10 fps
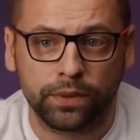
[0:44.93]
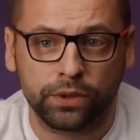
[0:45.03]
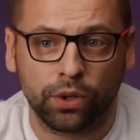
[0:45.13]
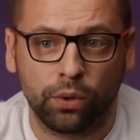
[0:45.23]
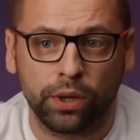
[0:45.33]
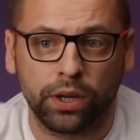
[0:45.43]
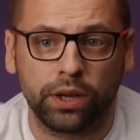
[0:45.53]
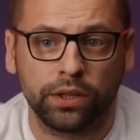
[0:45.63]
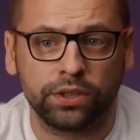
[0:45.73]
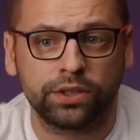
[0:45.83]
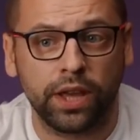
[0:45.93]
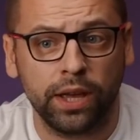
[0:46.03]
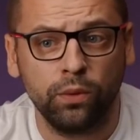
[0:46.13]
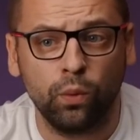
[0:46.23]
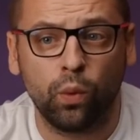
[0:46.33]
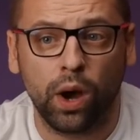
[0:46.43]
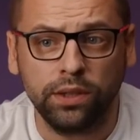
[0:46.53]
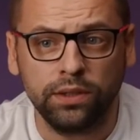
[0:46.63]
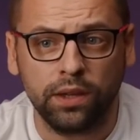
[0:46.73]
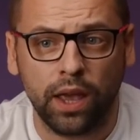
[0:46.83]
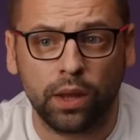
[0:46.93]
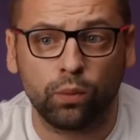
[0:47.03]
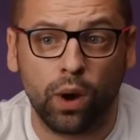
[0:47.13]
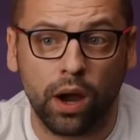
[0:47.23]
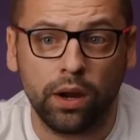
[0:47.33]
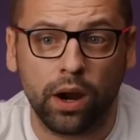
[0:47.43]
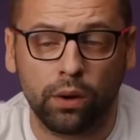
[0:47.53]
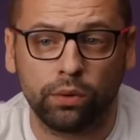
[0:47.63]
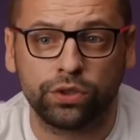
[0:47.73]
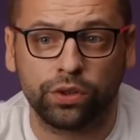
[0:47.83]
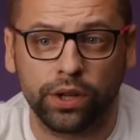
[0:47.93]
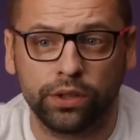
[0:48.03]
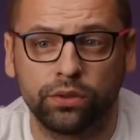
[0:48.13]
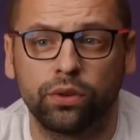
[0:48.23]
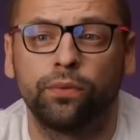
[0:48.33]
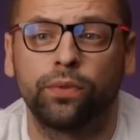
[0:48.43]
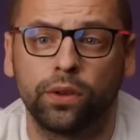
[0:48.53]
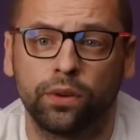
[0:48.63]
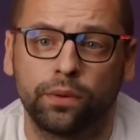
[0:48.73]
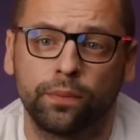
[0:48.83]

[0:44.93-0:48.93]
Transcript: so we can understand what and why are we trying to configure.